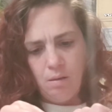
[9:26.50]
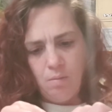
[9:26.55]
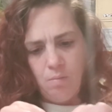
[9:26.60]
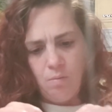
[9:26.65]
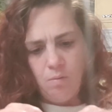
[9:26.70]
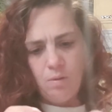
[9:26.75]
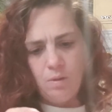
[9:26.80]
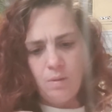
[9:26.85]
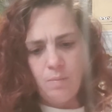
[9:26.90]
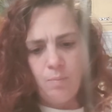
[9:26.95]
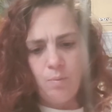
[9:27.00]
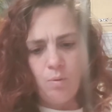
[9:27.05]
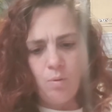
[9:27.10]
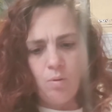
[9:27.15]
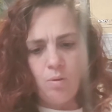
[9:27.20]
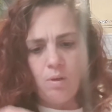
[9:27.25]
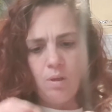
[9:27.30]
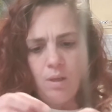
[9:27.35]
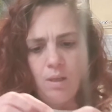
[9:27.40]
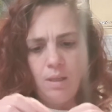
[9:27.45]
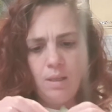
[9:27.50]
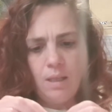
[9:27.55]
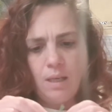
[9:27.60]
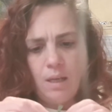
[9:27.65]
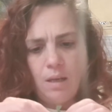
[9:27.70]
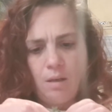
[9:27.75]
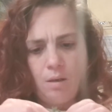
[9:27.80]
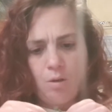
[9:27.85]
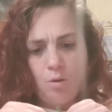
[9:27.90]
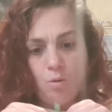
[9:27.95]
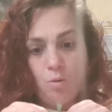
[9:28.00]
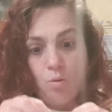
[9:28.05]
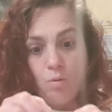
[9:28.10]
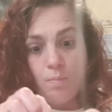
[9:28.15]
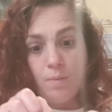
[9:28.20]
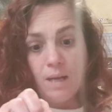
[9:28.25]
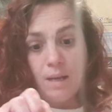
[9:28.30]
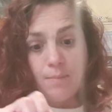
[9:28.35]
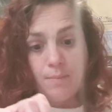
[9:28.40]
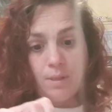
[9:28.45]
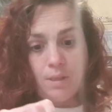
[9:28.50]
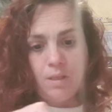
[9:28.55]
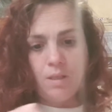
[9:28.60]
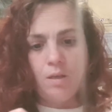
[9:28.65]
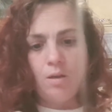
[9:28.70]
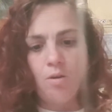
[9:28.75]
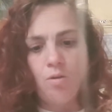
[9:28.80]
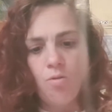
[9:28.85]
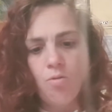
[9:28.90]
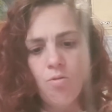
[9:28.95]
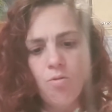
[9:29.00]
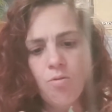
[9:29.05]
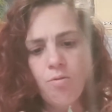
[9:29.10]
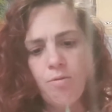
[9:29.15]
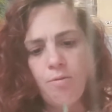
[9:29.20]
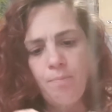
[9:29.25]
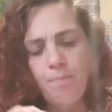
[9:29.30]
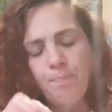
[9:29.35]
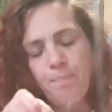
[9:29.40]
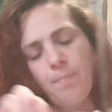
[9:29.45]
was born in a town called Palmerston North,